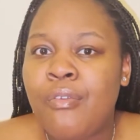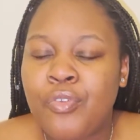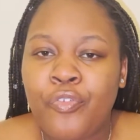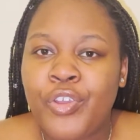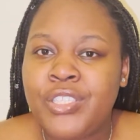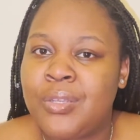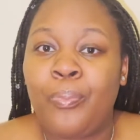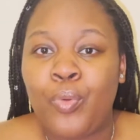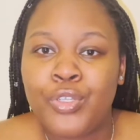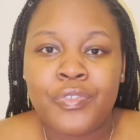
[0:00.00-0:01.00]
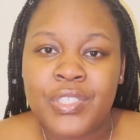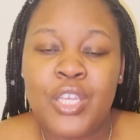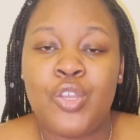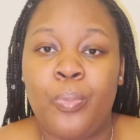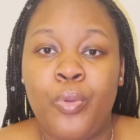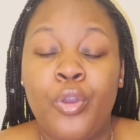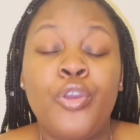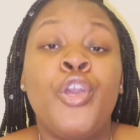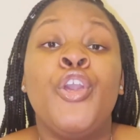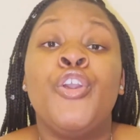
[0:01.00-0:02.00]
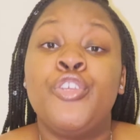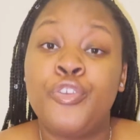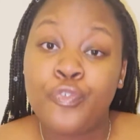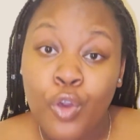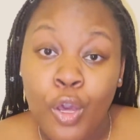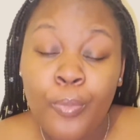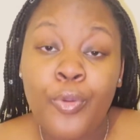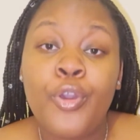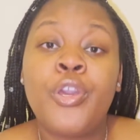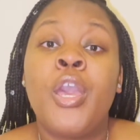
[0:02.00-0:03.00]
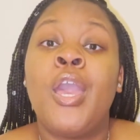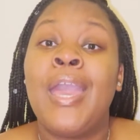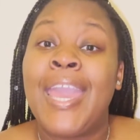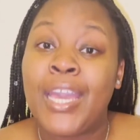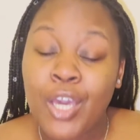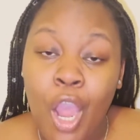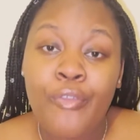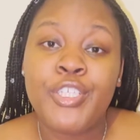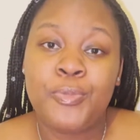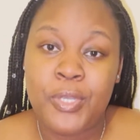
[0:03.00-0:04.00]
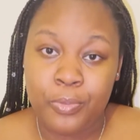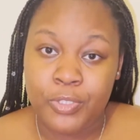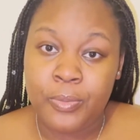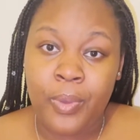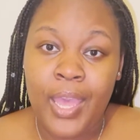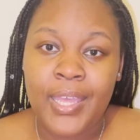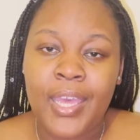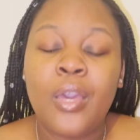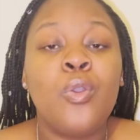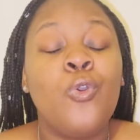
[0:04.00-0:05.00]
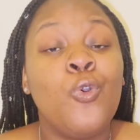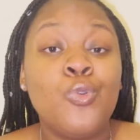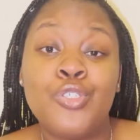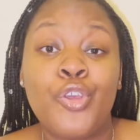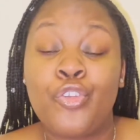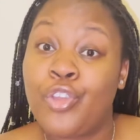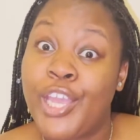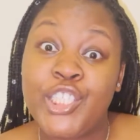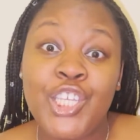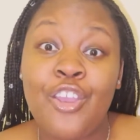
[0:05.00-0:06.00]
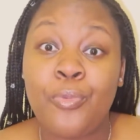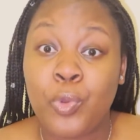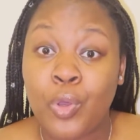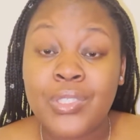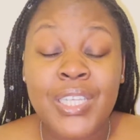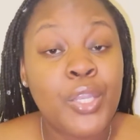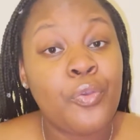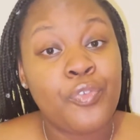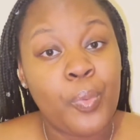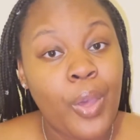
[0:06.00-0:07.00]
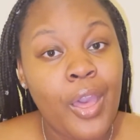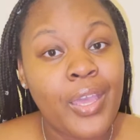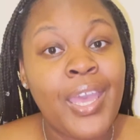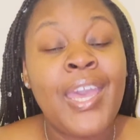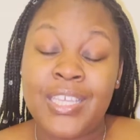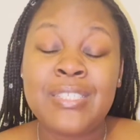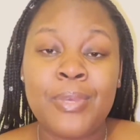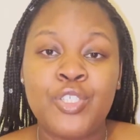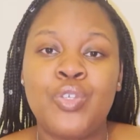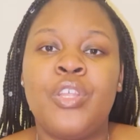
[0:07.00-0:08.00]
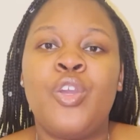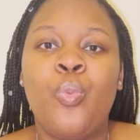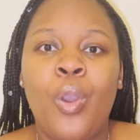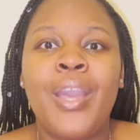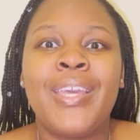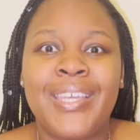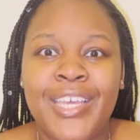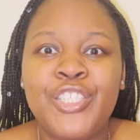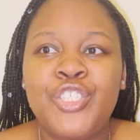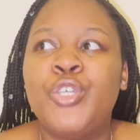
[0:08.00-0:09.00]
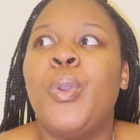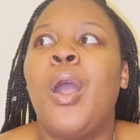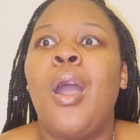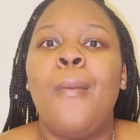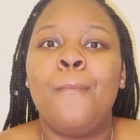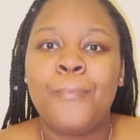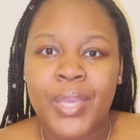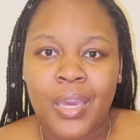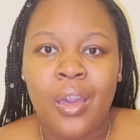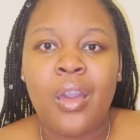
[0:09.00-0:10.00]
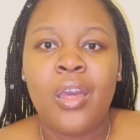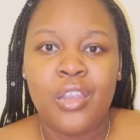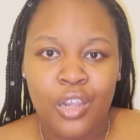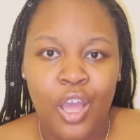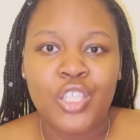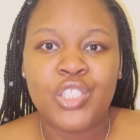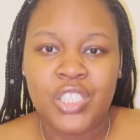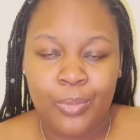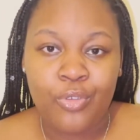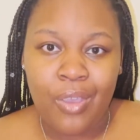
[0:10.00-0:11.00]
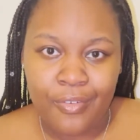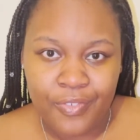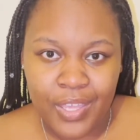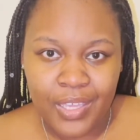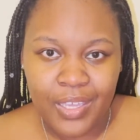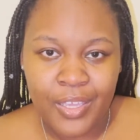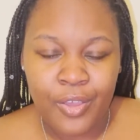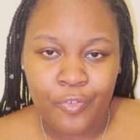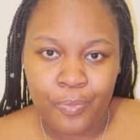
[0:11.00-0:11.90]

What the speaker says: if your friends are bored of seeing your book. You've got a book, encourage people to buy it. Also create shareable content of your work. This makes sure that your work gets to a bigger and larger demographic of